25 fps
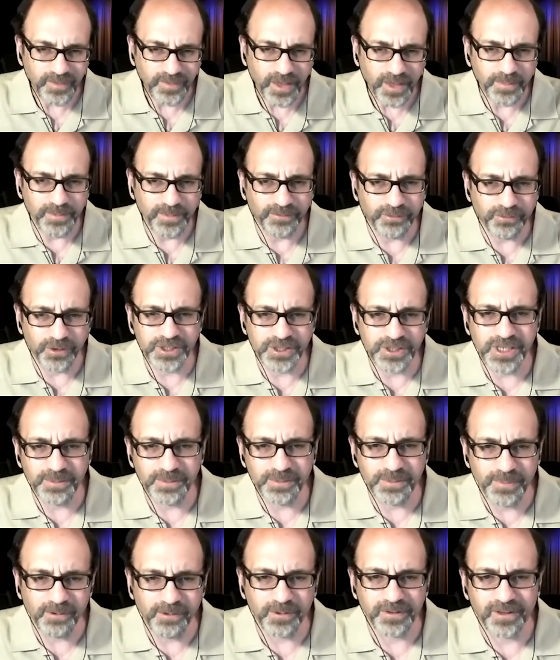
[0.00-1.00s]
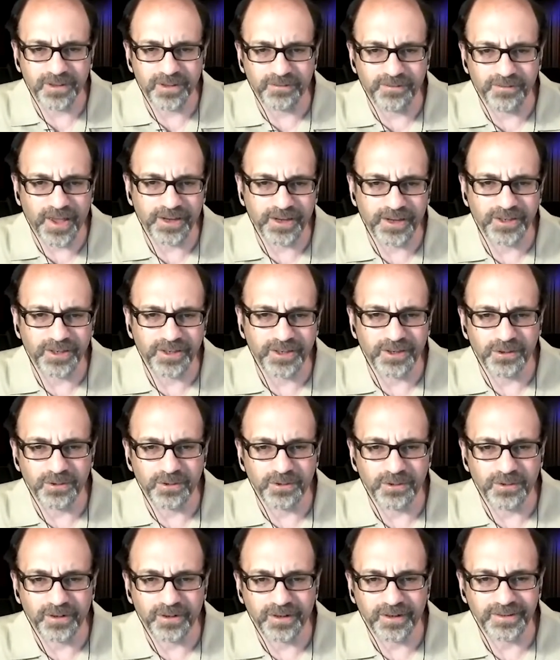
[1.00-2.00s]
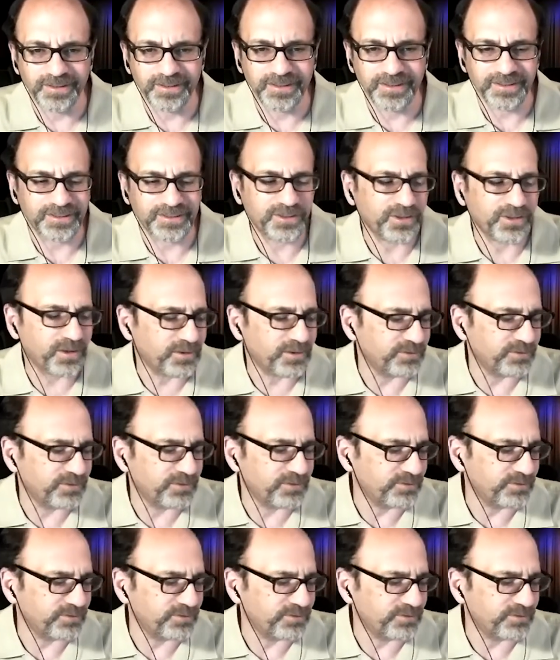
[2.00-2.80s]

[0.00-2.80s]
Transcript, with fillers: before she met with the venue, just sort of